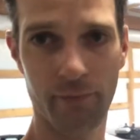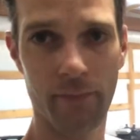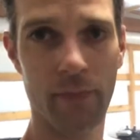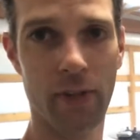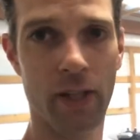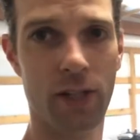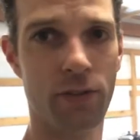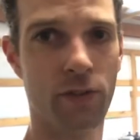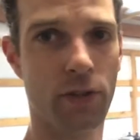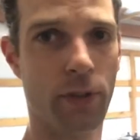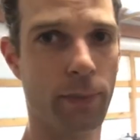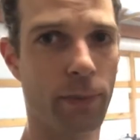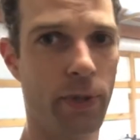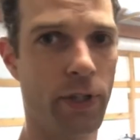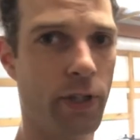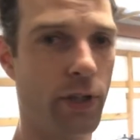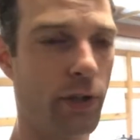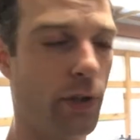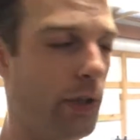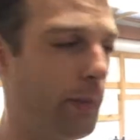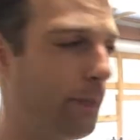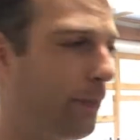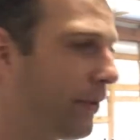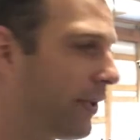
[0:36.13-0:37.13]
So I'm going to go
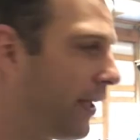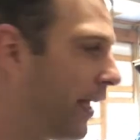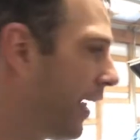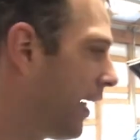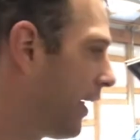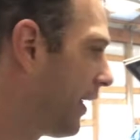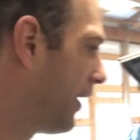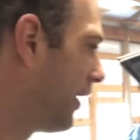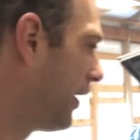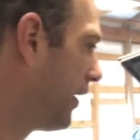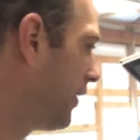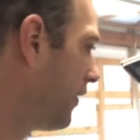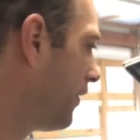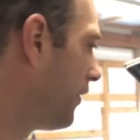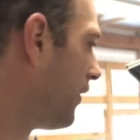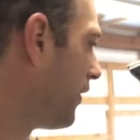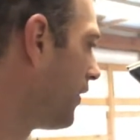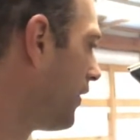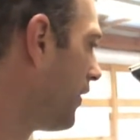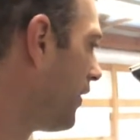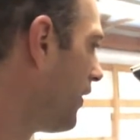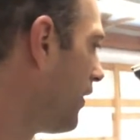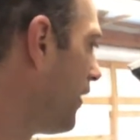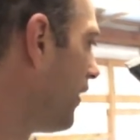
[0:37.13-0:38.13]
ahead and put that in
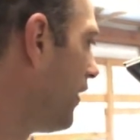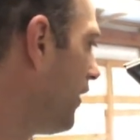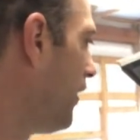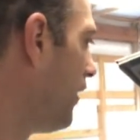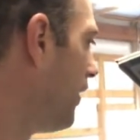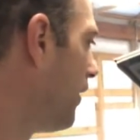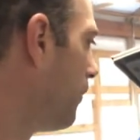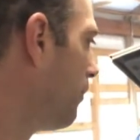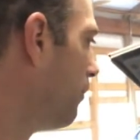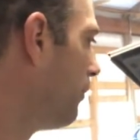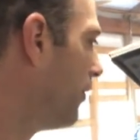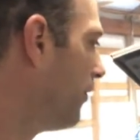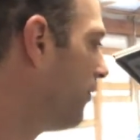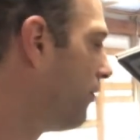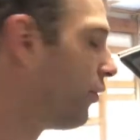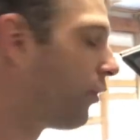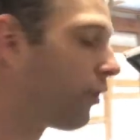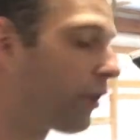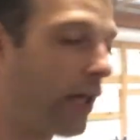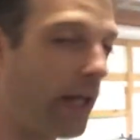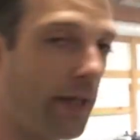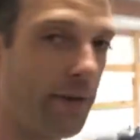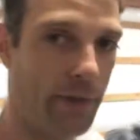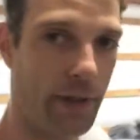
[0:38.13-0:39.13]

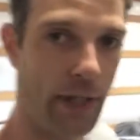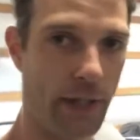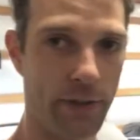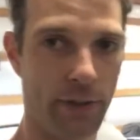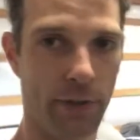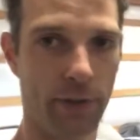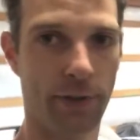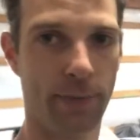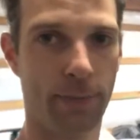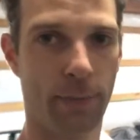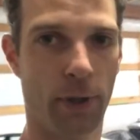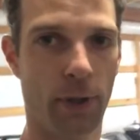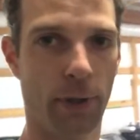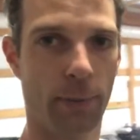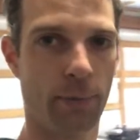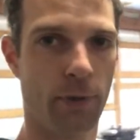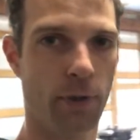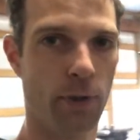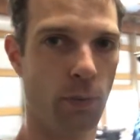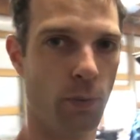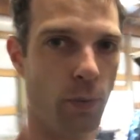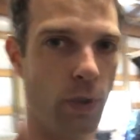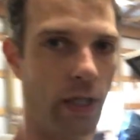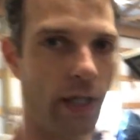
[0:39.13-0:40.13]
before I route the spark
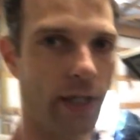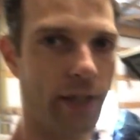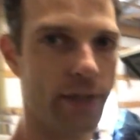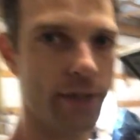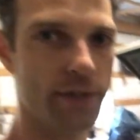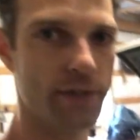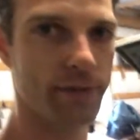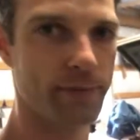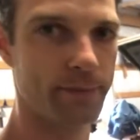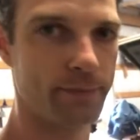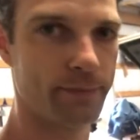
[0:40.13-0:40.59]
plug wires.